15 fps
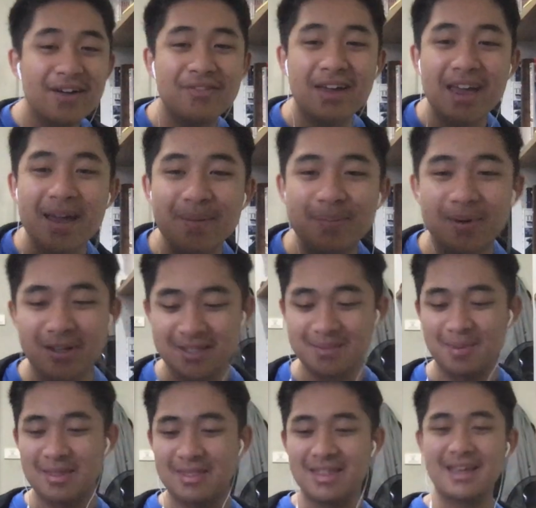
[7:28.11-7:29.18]
AirPods,
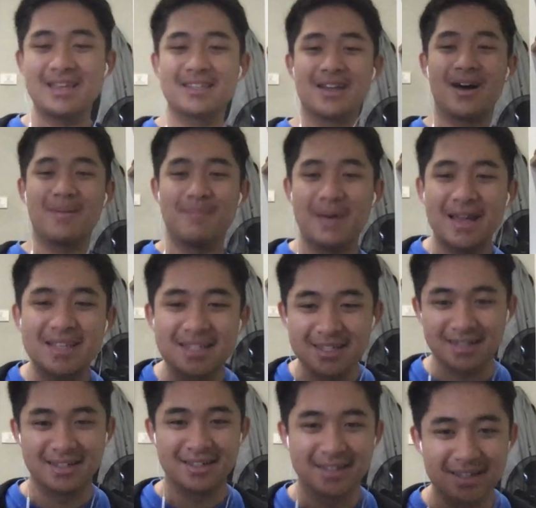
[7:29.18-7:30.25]
but these are better.
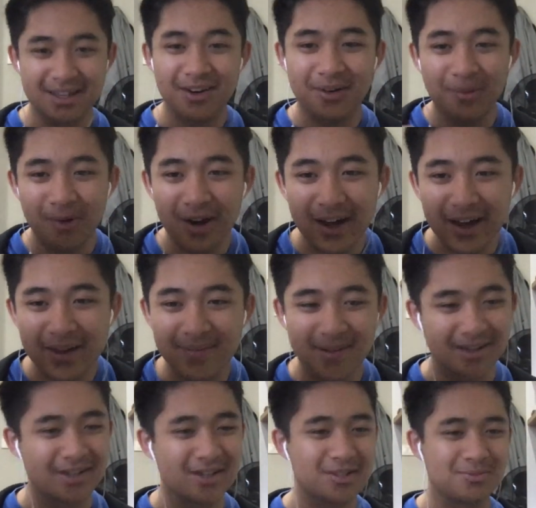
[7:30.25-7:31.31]
You know why?
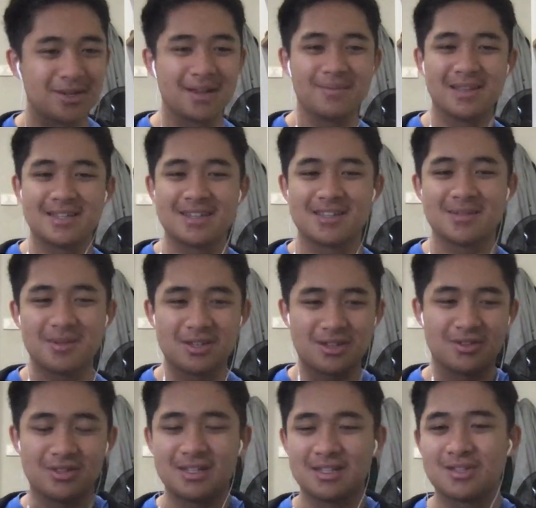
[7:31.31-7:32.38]
Because when I'm listening to music
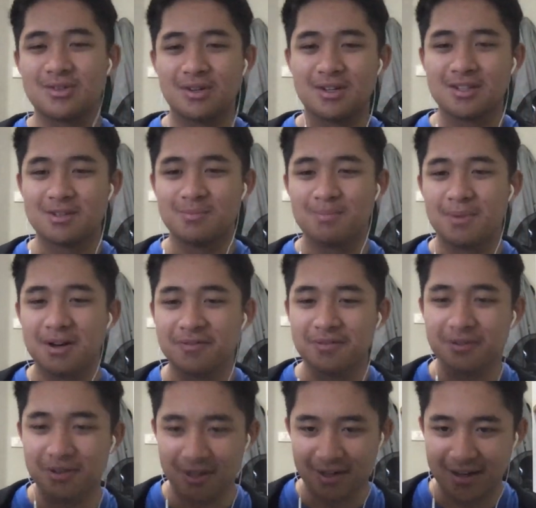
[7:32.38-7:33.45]
on Discord, it doesn't
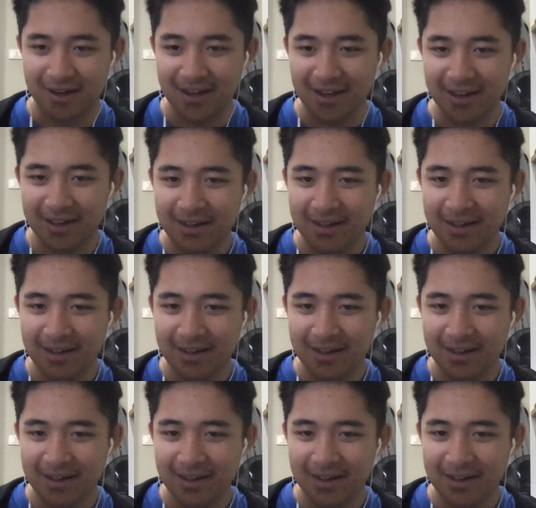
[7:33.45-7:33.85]
muffle, okay?